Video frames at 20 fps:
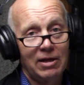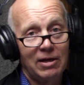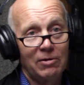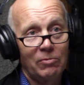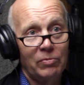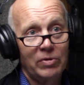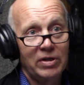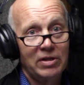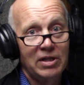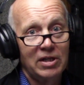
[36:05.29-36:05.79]

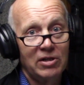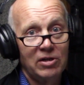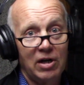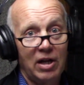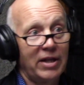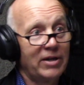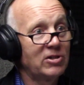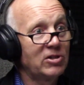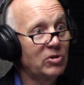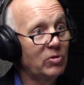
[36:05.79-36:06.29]
we did a
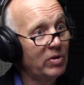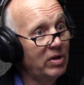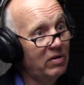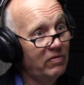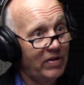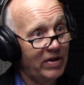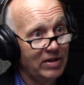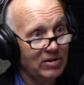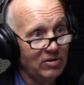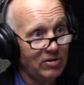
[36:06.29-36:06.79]
lot of street
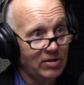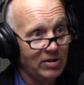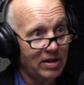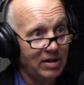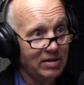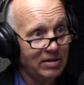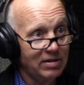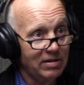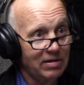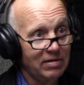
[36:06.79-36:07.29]

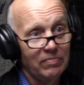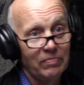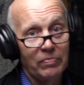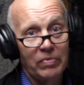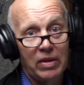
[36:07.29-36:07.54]
evangelization.